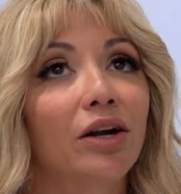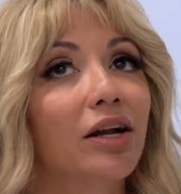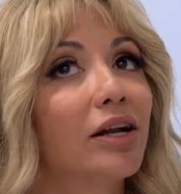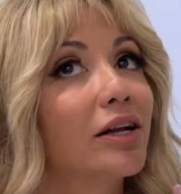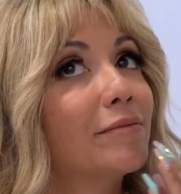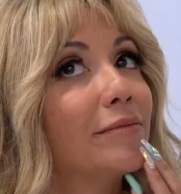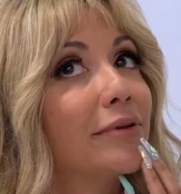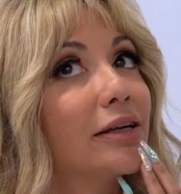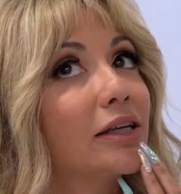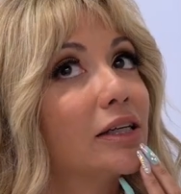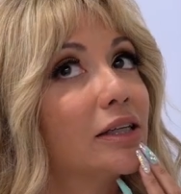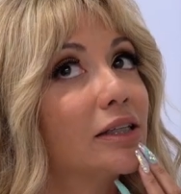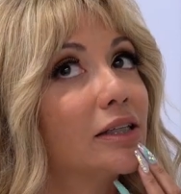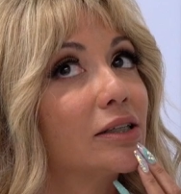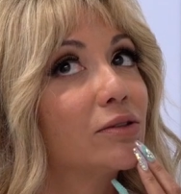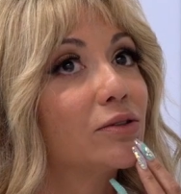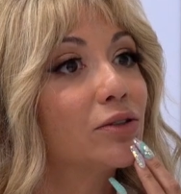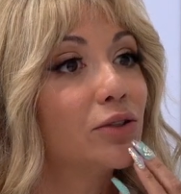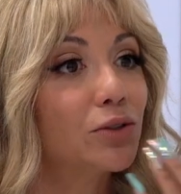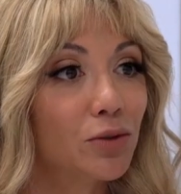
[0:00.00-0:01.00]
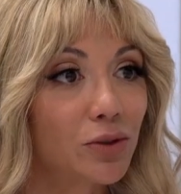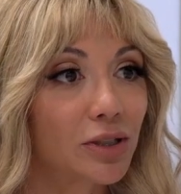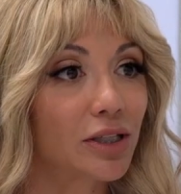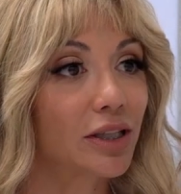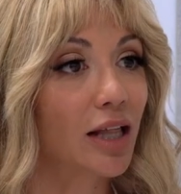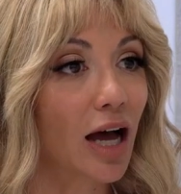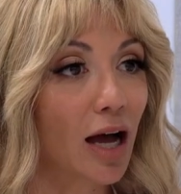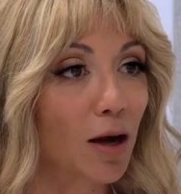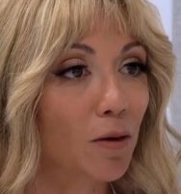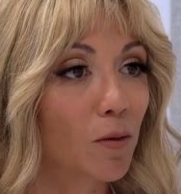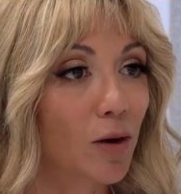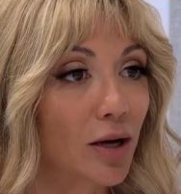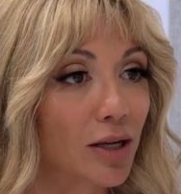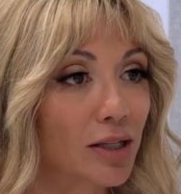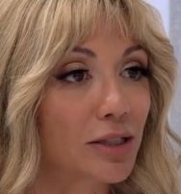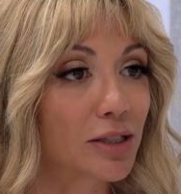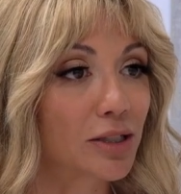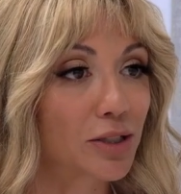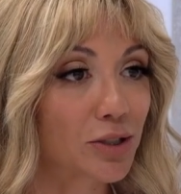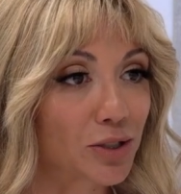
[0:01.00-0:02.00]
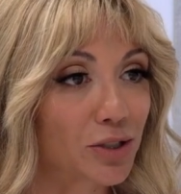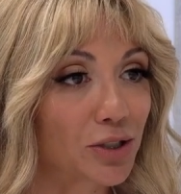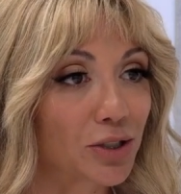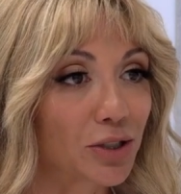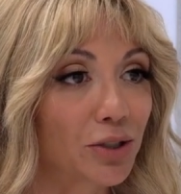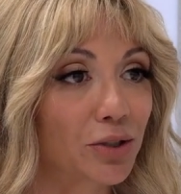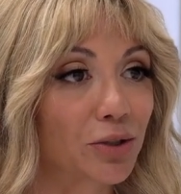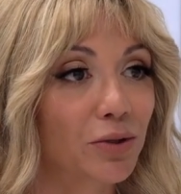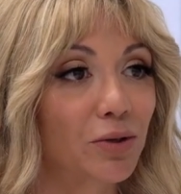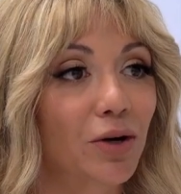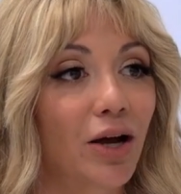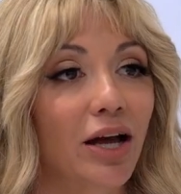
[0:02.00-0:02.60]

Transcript: And I'm like, you did that once too.